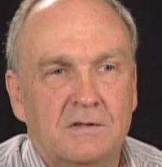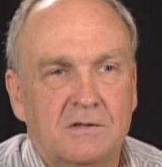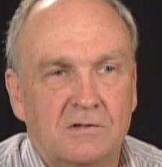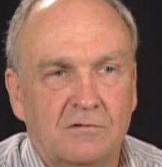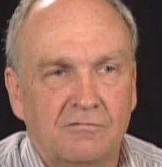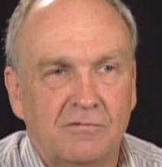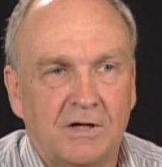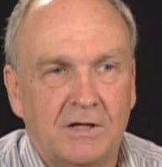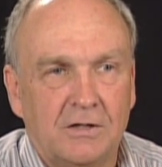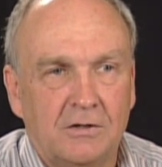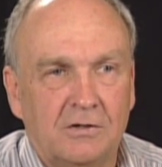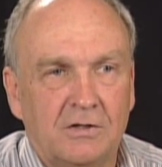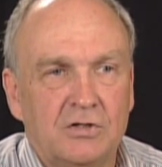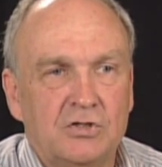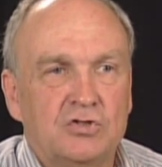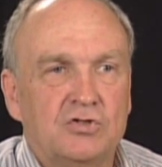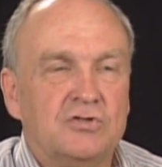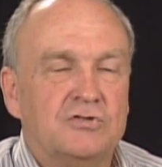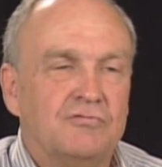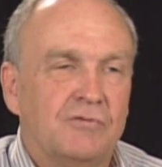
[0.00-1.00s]

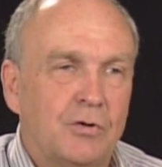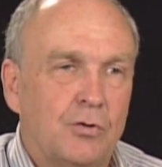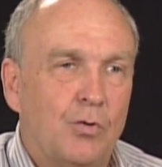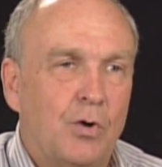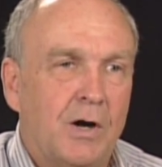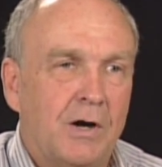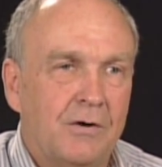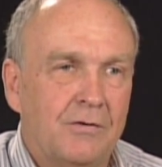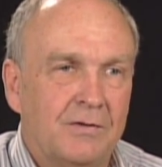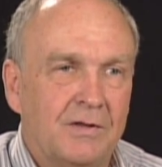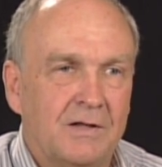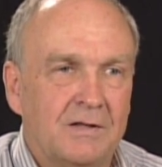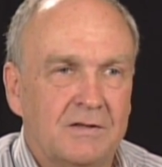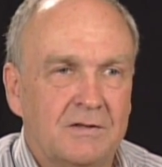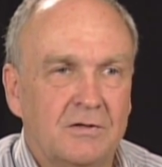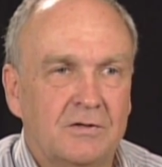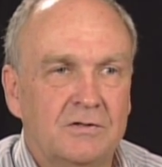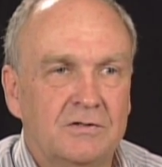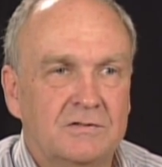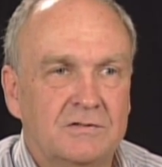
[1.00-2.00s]
regulations require that
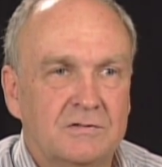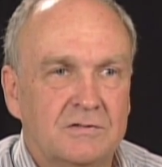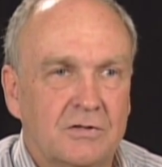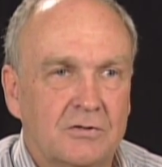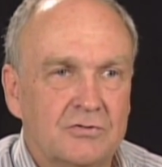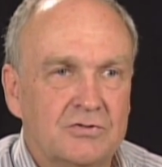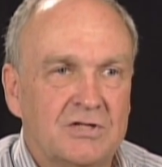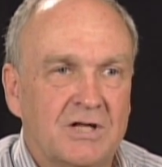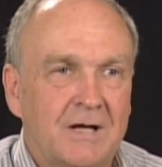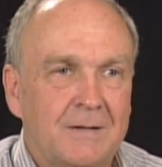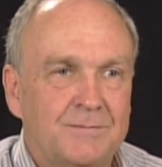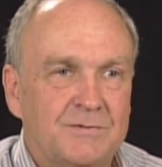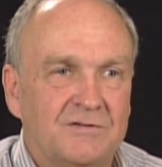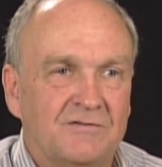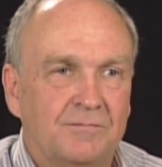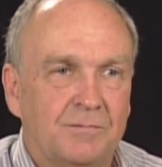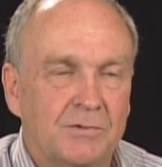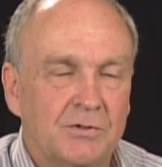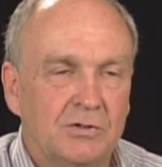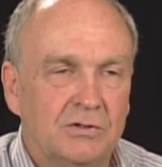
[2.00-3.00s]
those types
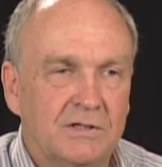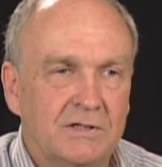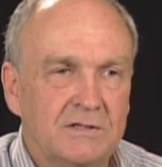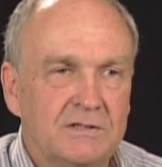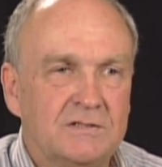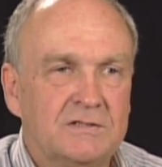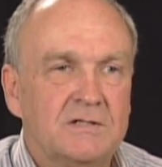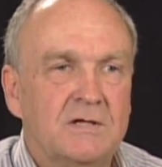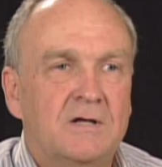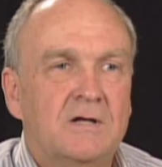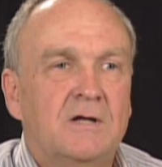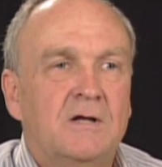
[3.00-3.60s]
of buildings